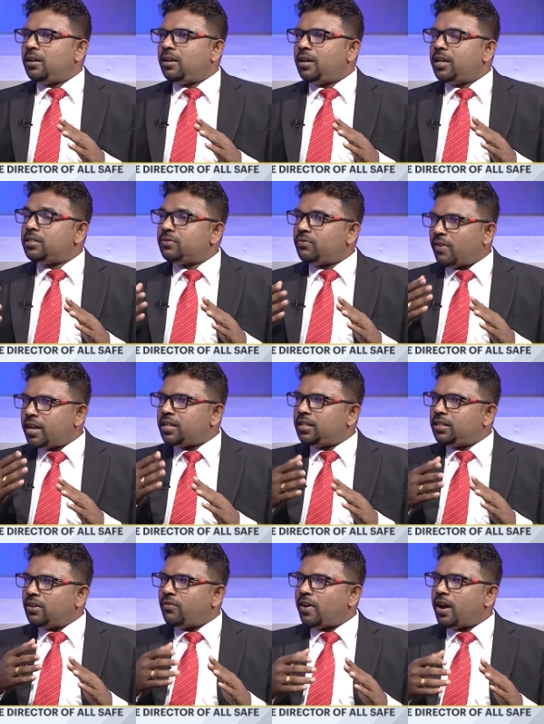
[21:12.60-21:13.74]
Uh, he's
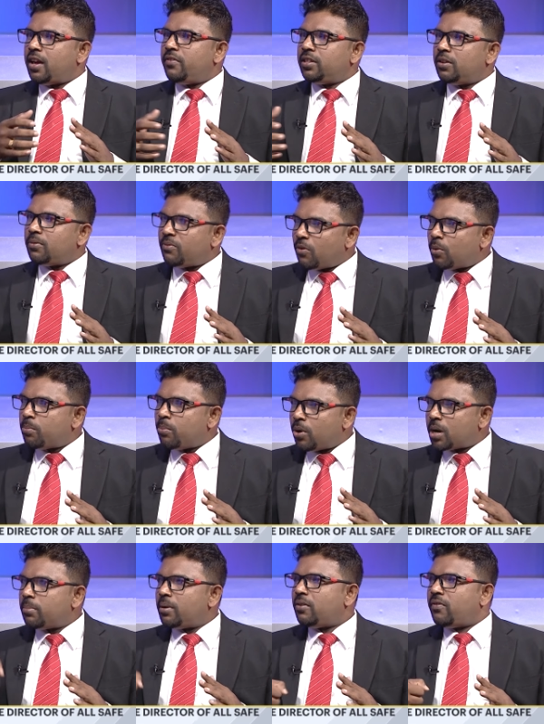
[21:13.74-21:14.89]
fighting the fire with the four
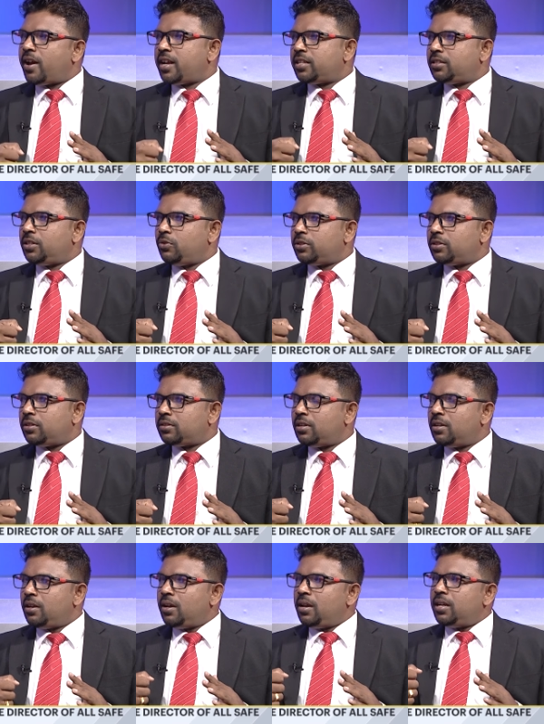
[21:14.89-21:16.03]
portable fire extinguishers,
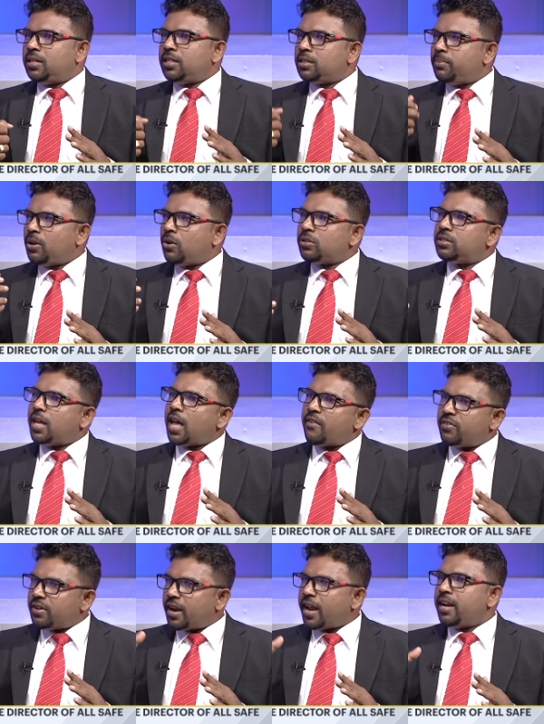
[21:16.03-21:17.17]
okay. just because they
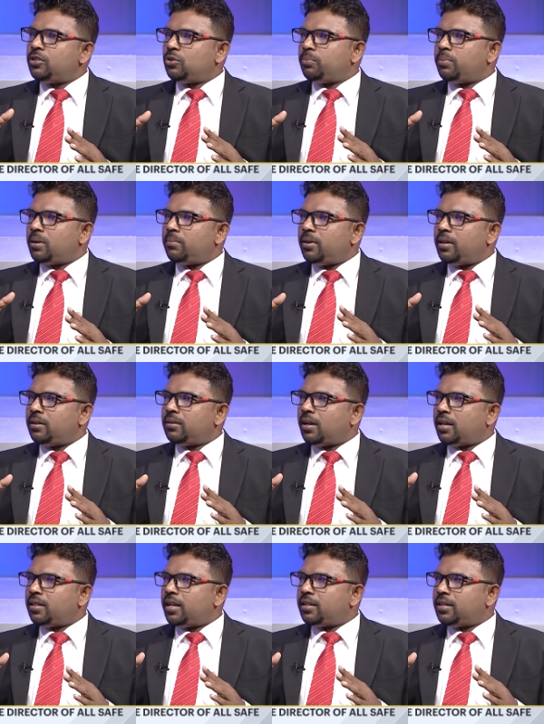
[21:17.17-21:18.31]
have trained superbly.
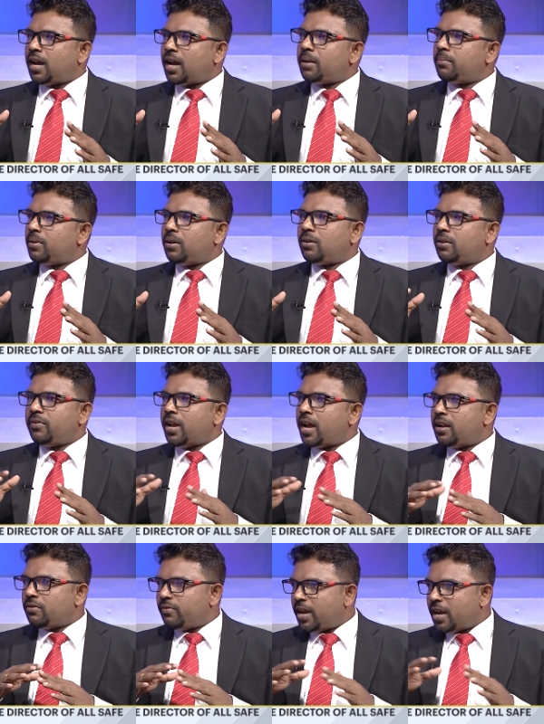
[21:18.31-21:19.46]
Mm. At that time, you know, we had
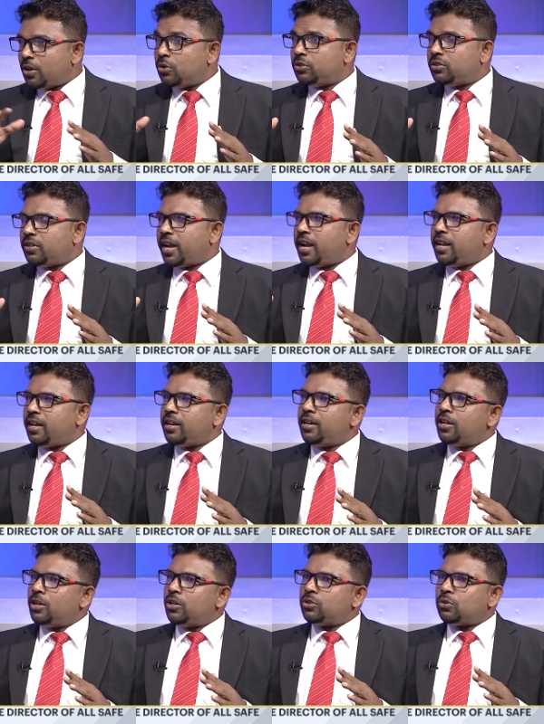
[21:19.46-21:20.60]
a, we had a good training,
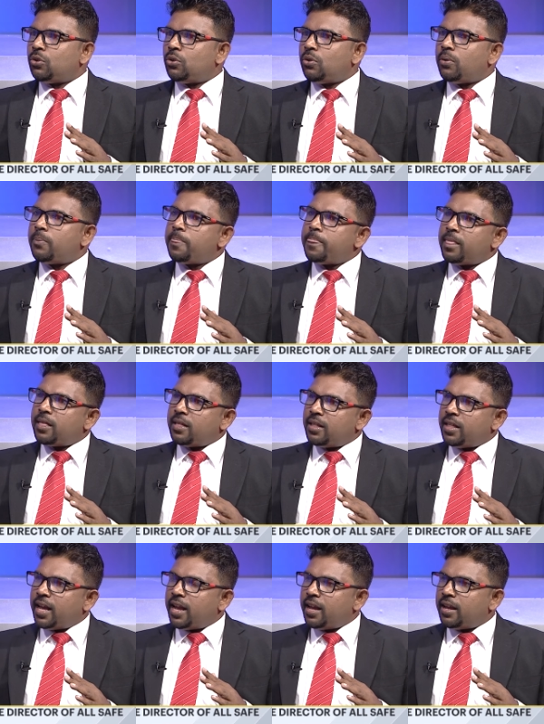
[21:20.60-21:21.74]
so
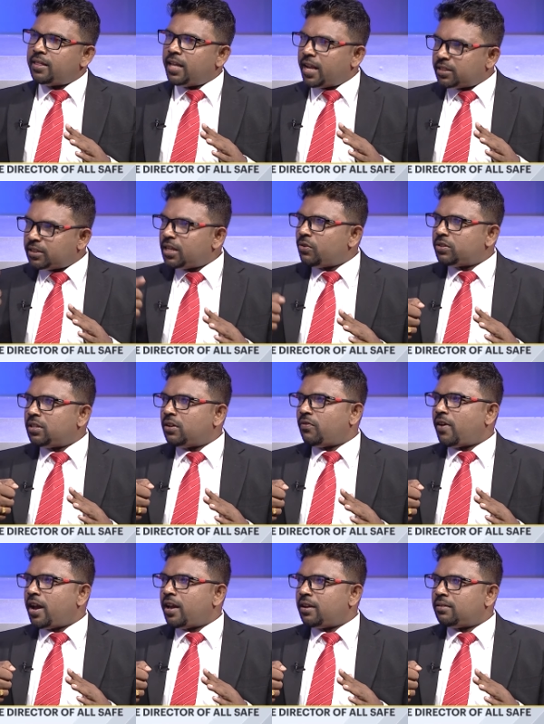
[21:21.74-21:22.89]
they they extinguished the
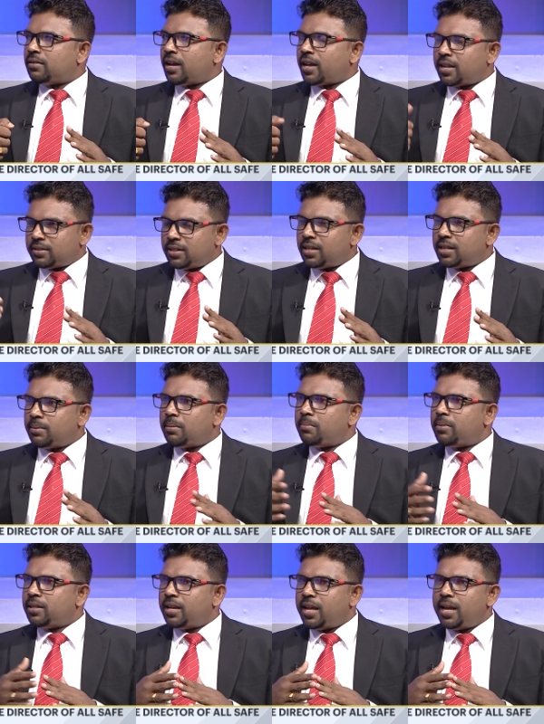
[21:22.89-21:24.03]
fire. I can still
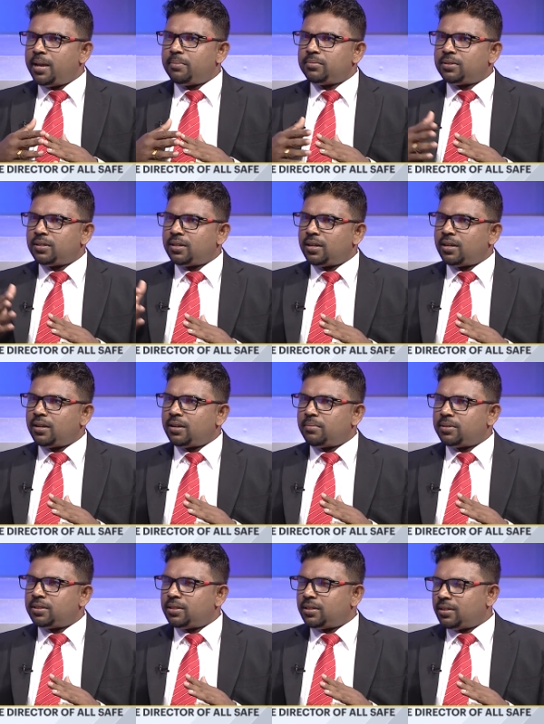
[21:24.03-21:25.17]
remember the names, uh,
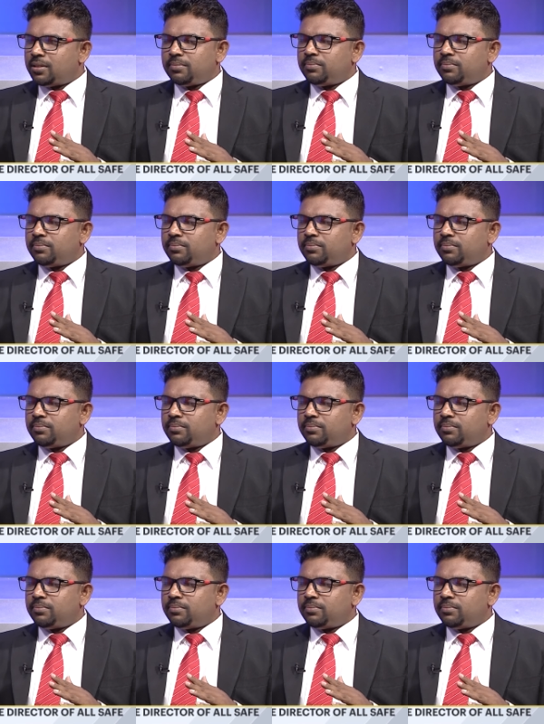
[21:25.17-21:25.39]
Mr.